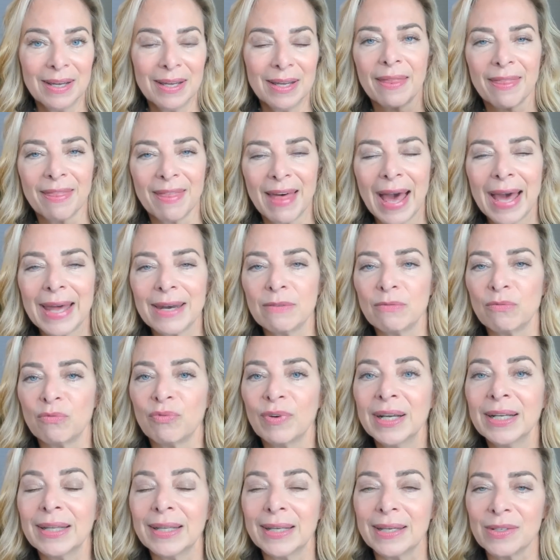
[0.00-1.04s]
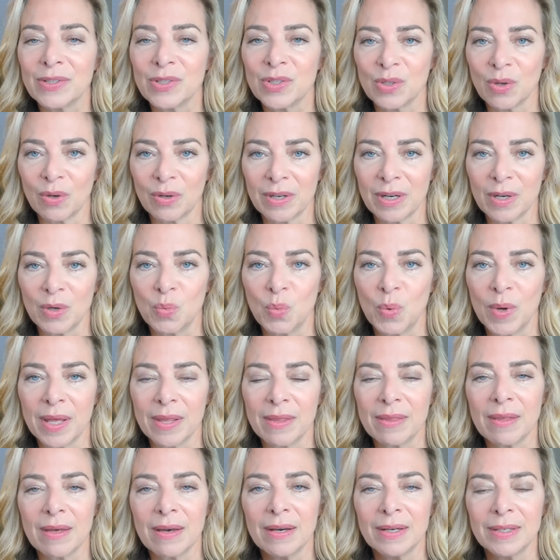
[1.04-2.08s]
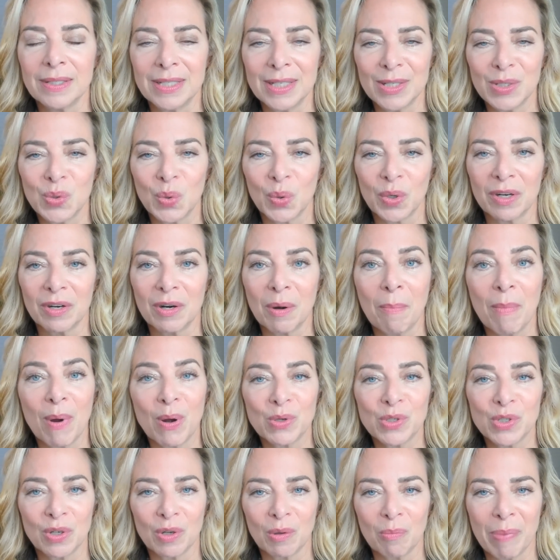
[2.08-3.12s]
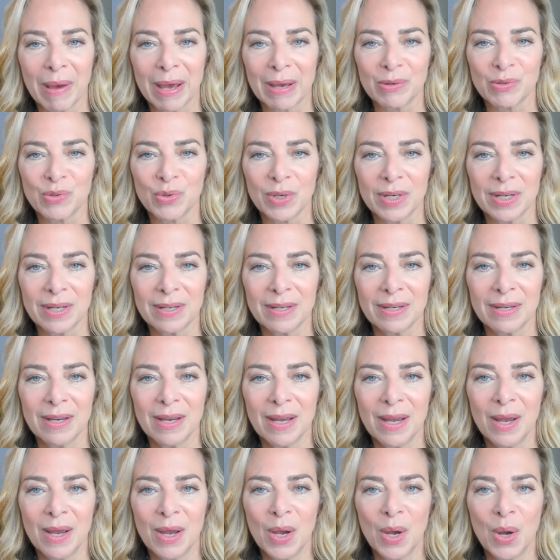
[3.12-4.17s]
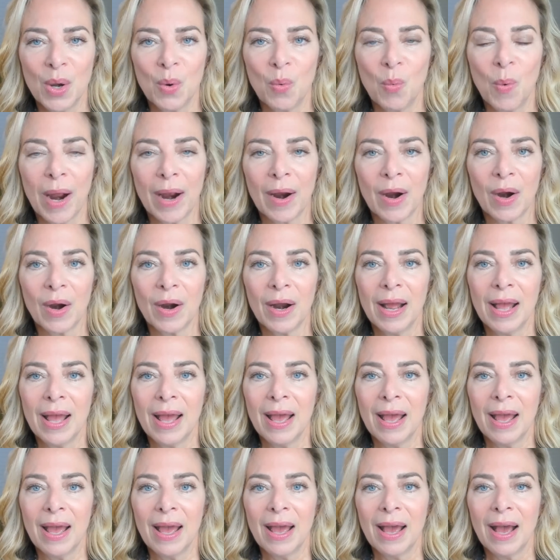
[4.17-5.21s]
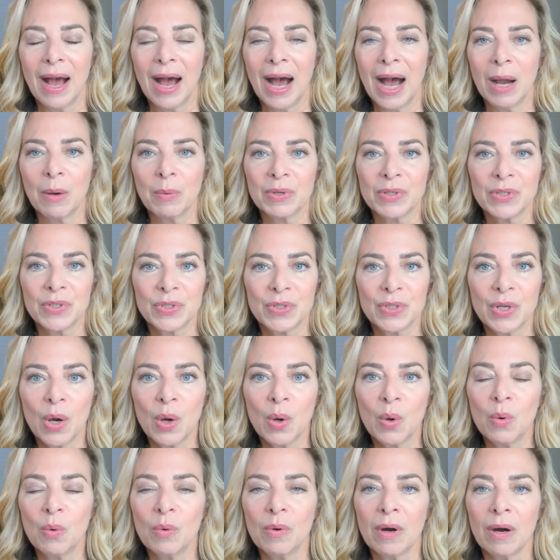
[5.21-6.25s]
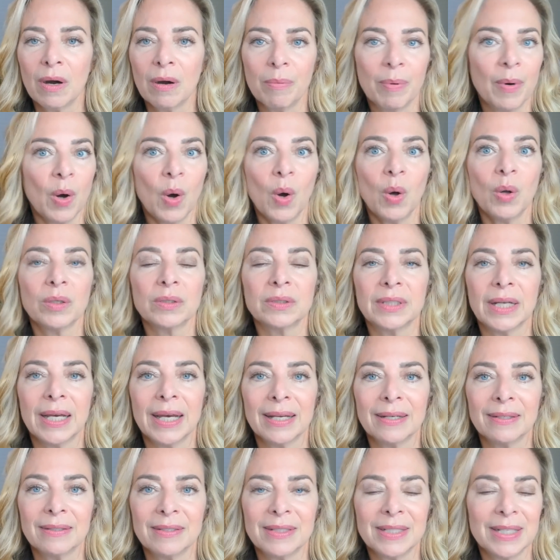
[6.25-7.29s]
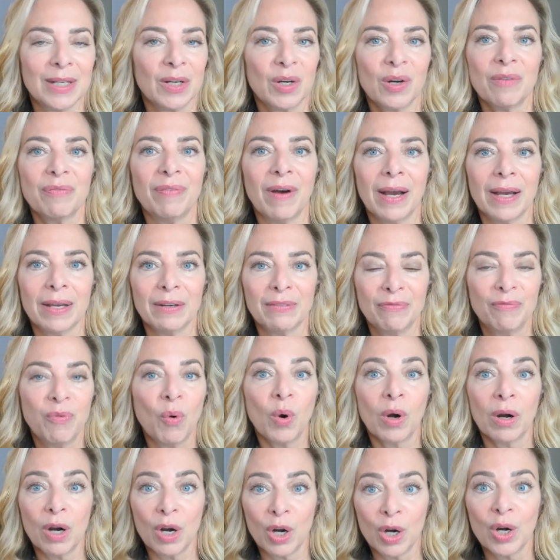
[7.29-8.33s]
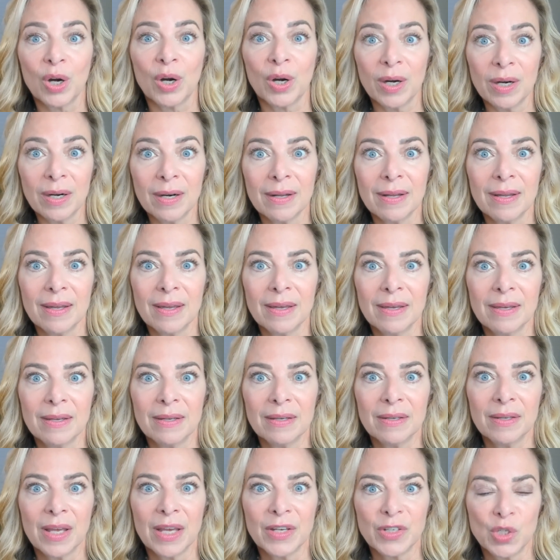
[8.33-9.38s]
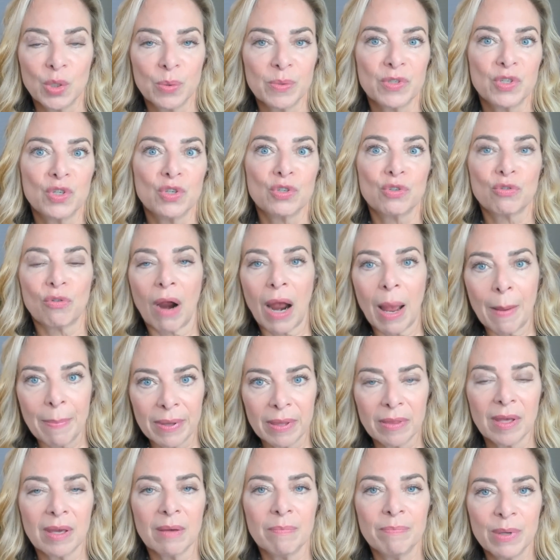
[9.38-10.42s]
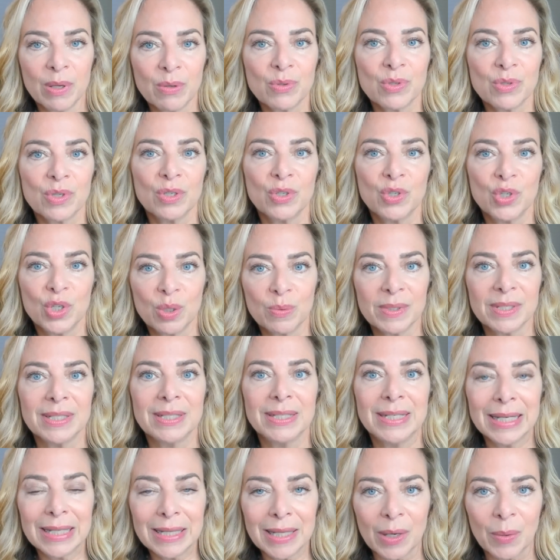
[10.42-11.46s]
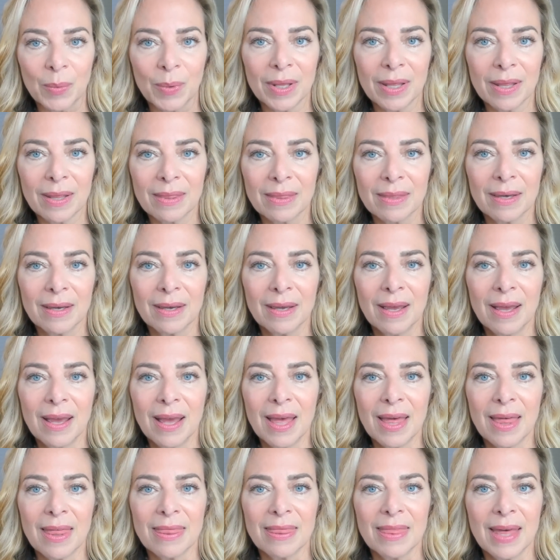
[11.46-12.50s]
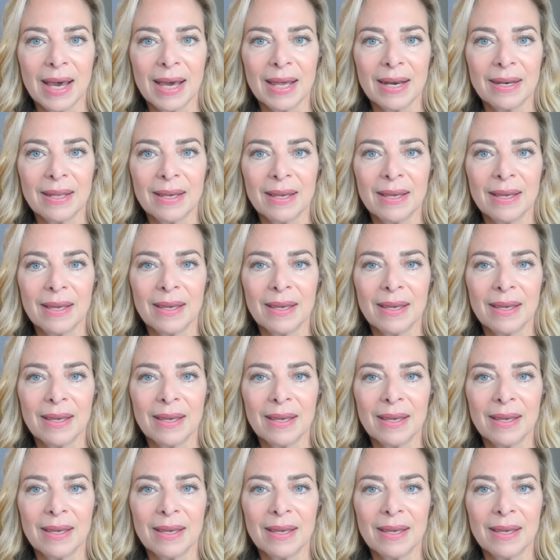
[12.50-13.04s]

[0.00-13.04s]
That really started with a disordered emotional boundary, where I was so appalled and terrified for her as she was describing the abuse that she was dealing with, that